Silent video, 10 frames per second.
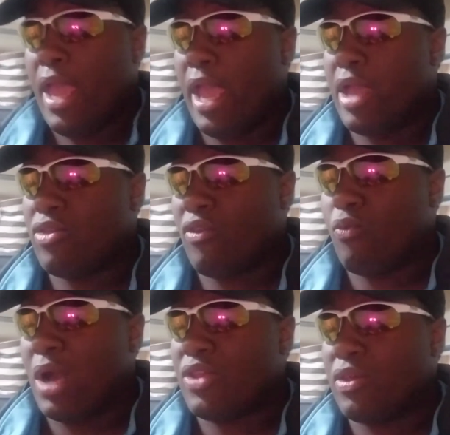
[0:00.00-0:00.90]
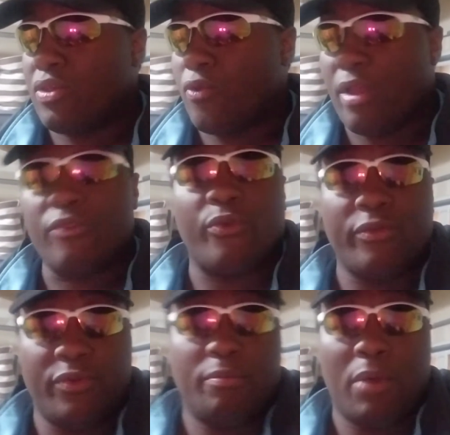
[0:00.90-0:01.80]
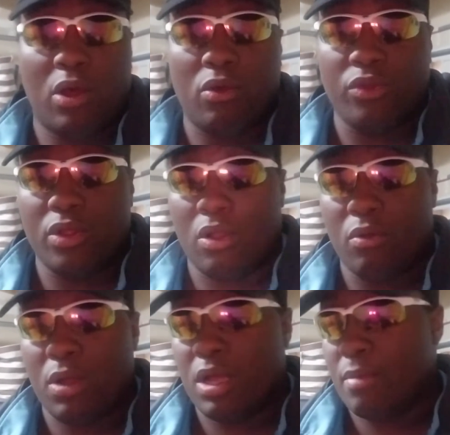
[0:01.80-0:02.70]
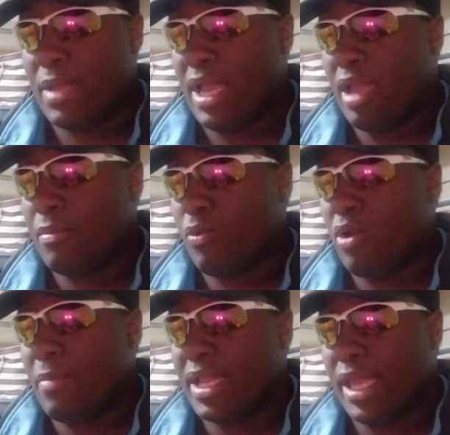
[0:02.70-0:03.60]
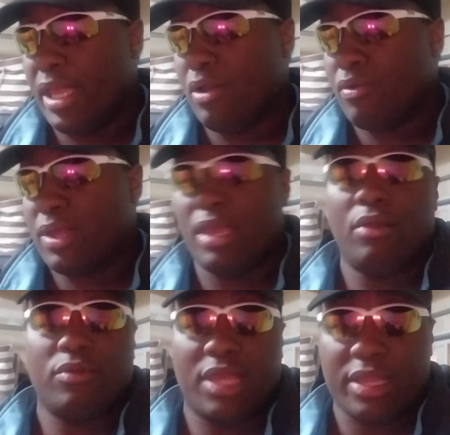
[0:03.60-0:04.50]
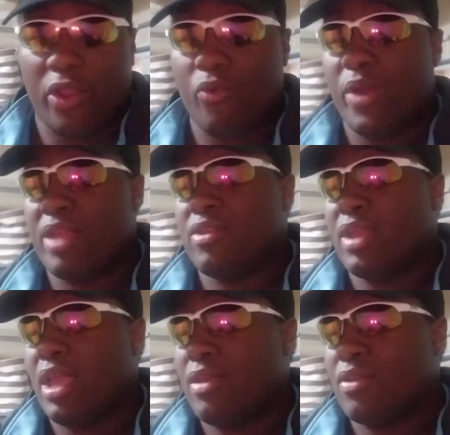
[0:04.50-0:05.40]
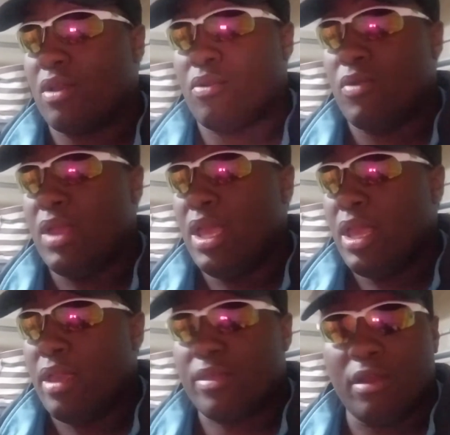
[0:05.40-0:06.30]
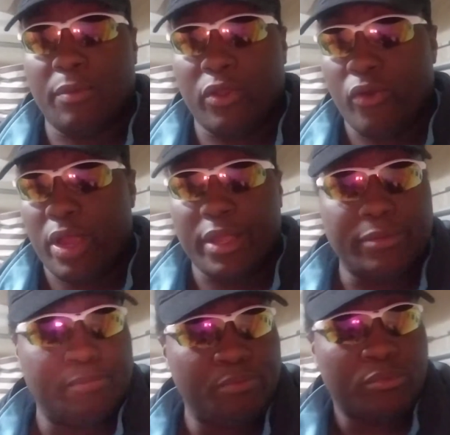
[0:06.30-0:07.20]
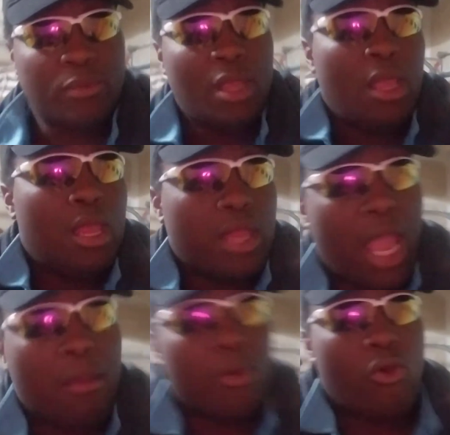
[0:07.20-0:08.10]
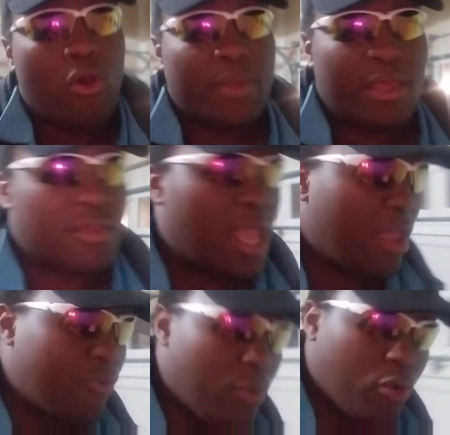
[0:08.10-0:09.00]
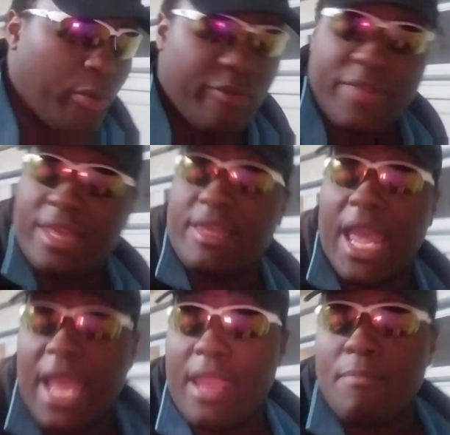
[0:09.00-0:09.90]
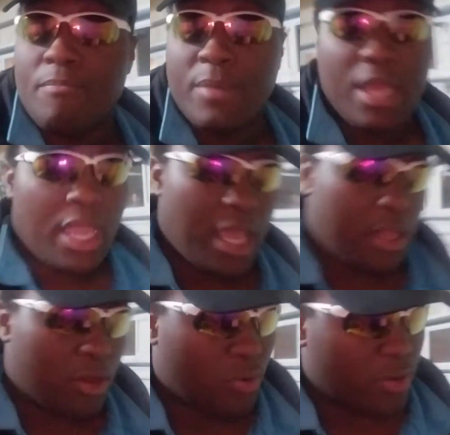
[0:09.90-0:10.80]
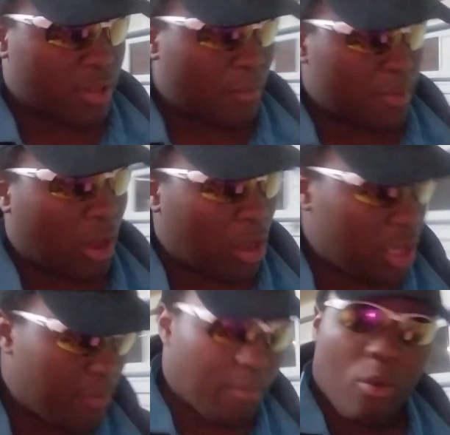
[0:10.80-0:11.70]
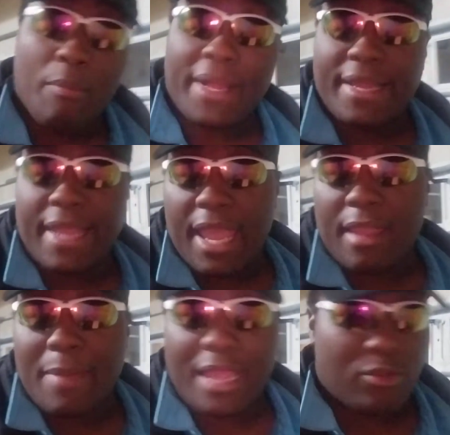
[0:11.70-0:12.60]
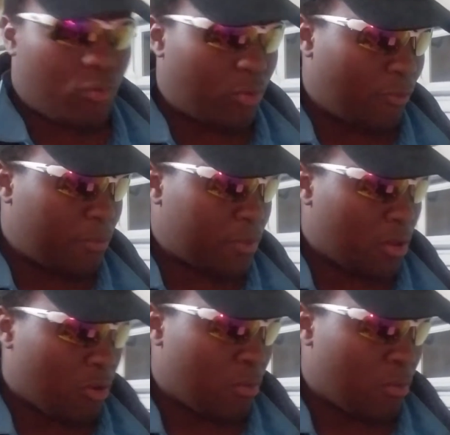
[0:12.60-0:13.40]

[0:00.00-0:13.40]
and just watching stress-free football. You know, not having to worry about the Eagles. Eagles get their win today, so it's gonna be great. Now I'm gonna go over these stats real quick for this game, and of course I'm gonna talk a little bit more about the game afterwards. So